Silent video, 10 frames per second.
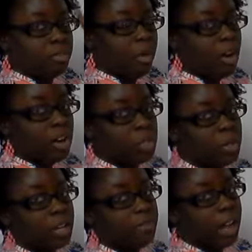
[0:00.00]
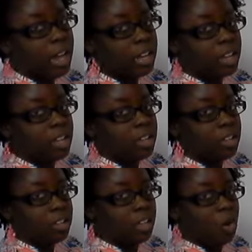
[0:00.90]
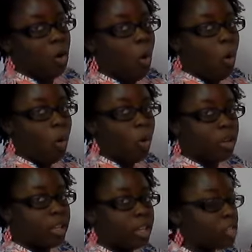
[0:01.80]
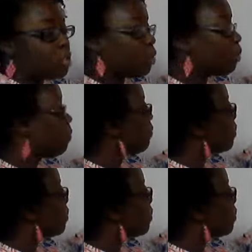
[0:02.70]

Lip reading: parts we divided the whole into.